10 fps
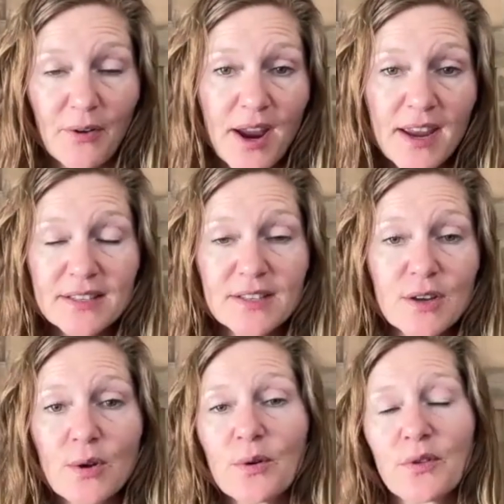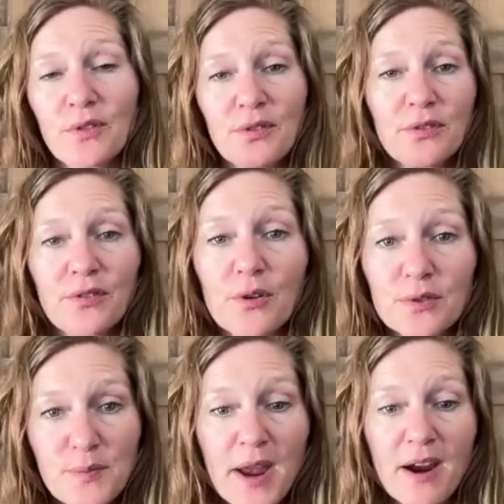All right. So
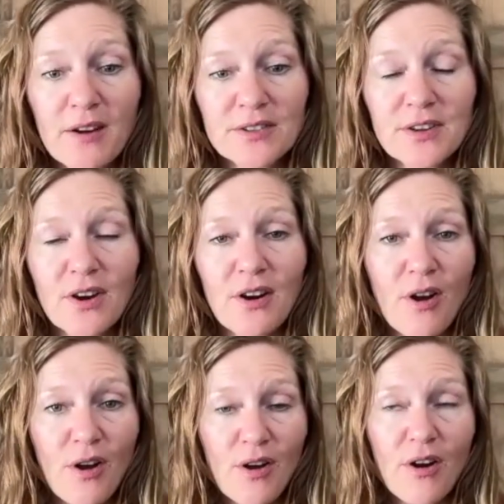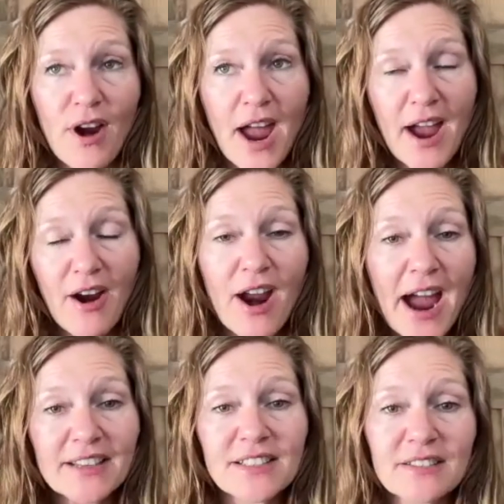those pairs are
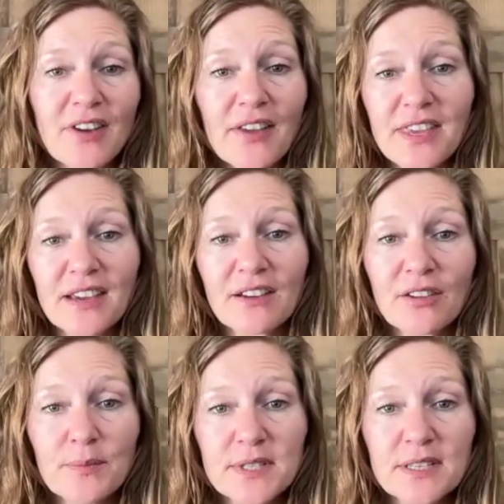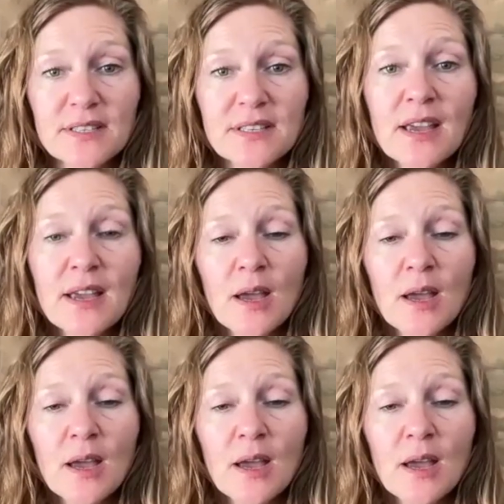active at the eclipses